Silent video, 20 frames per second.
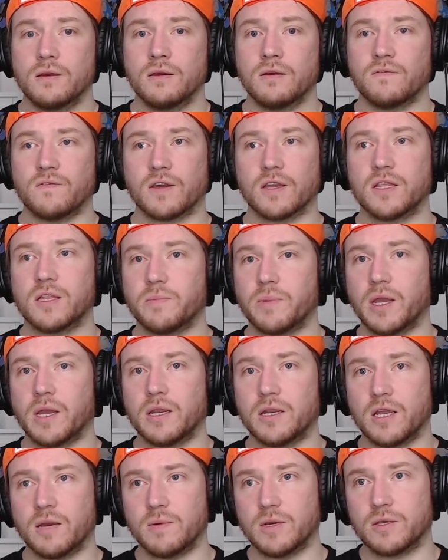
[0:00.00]
forget the
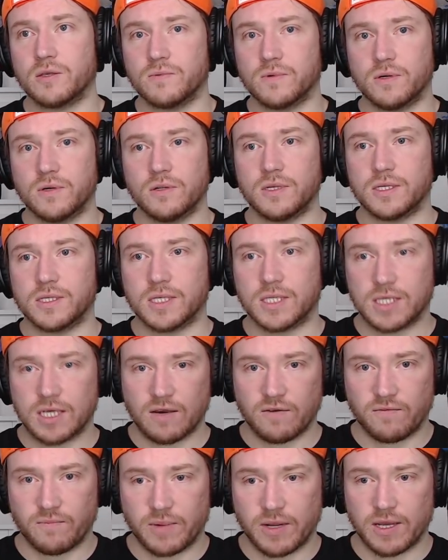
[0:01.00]
pandemic, the world is a
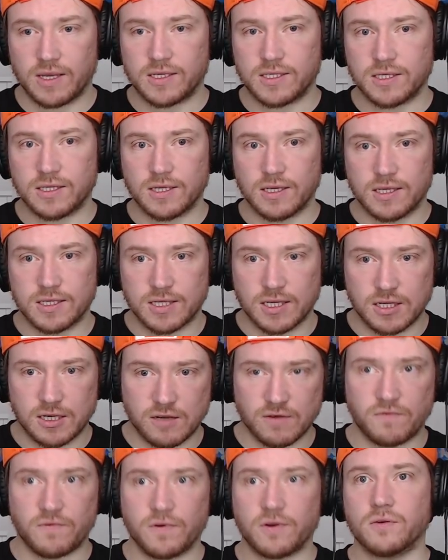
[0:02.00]
tough place. It's a
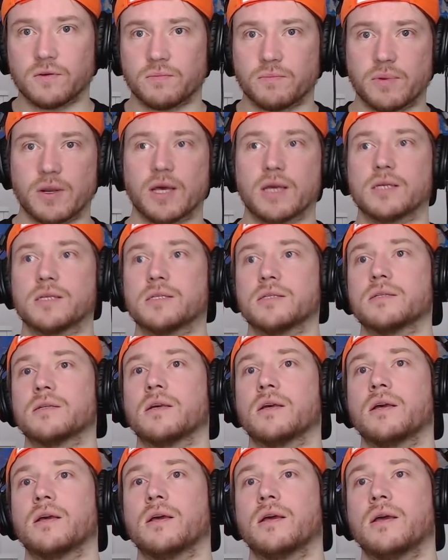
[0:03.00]
difficult place.
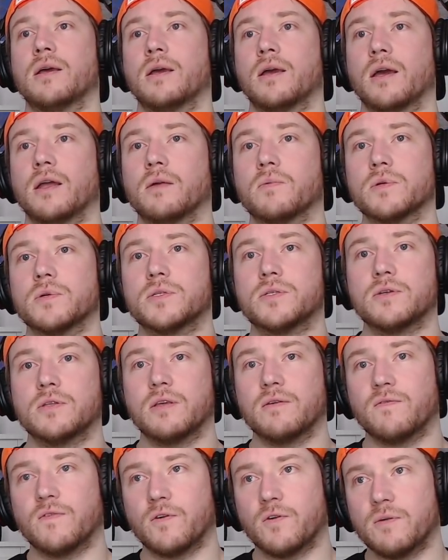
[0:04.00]
And everyone's doing
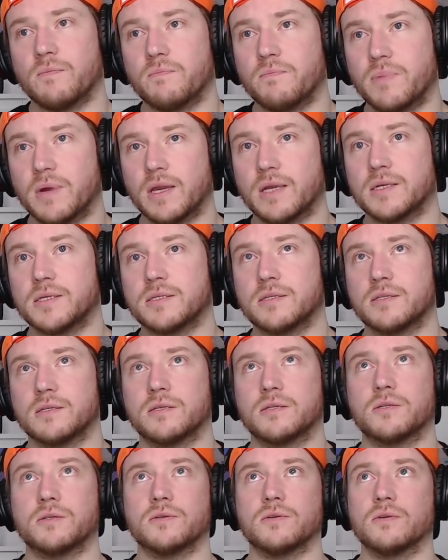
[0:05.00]
their very
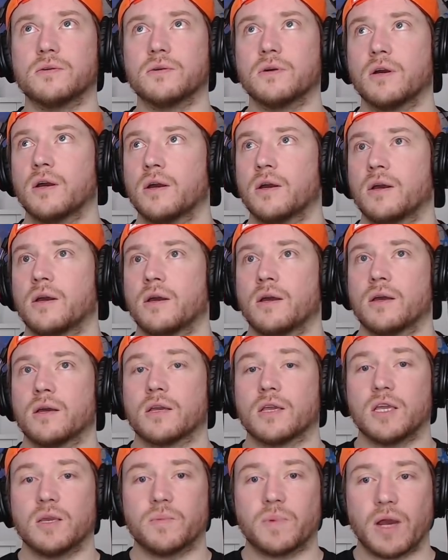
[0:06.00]
best to
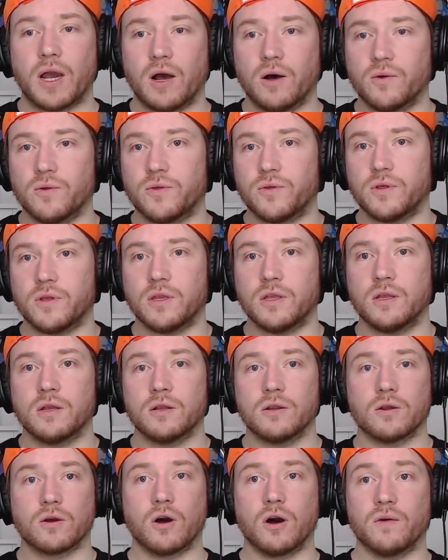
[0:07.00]
keep healthy,
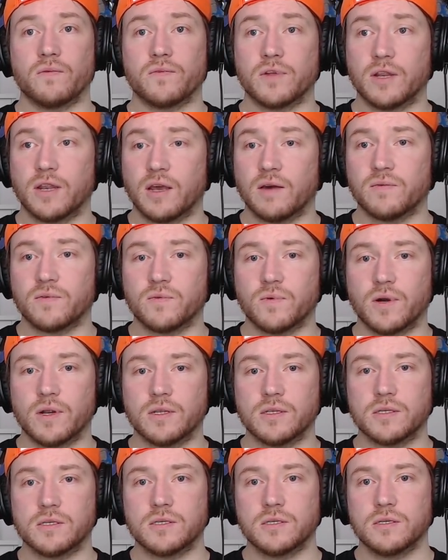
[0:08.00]
look after loved
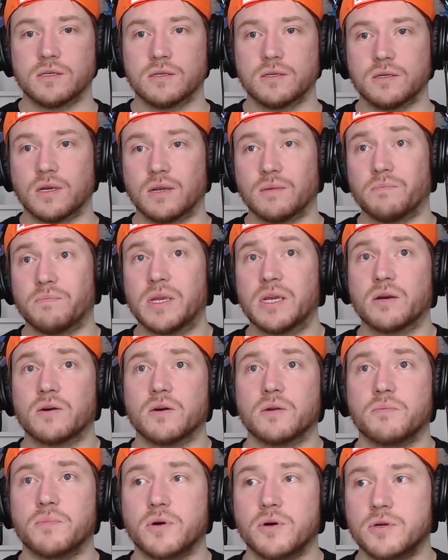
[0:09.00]
ones, and be a
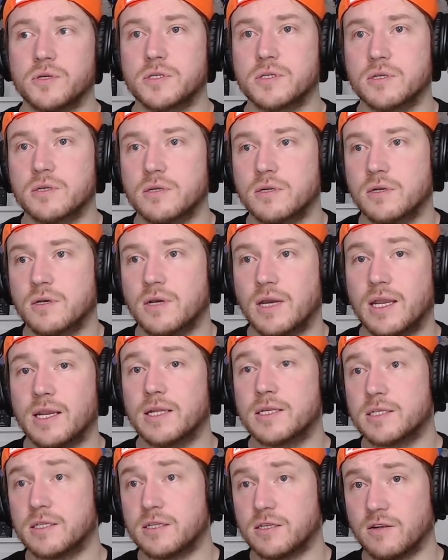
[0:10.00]
good person. And
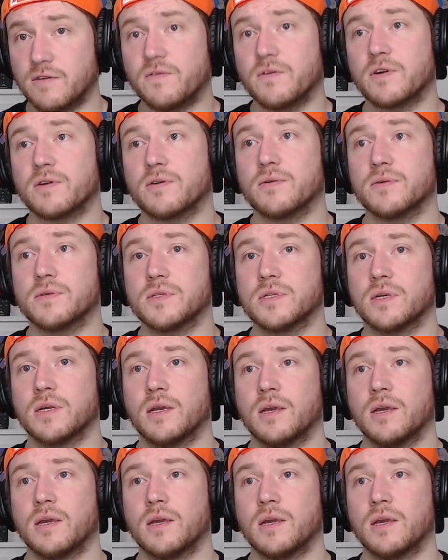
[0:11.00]
it's difficult.